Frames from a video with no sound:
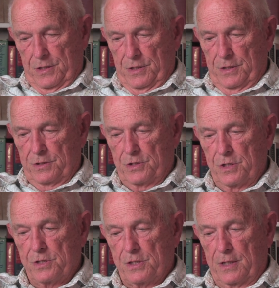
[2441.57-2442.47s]
And
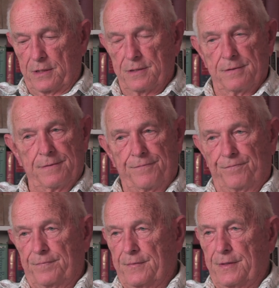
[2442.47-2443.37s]
she said,
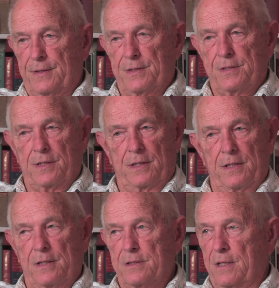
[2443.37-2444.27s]

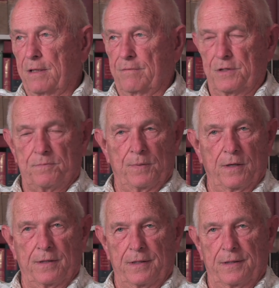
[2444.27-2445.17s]
he's not
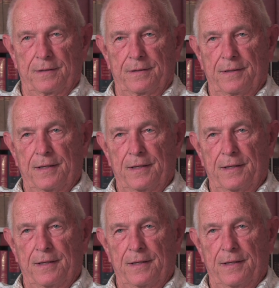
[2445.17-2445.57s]
responding.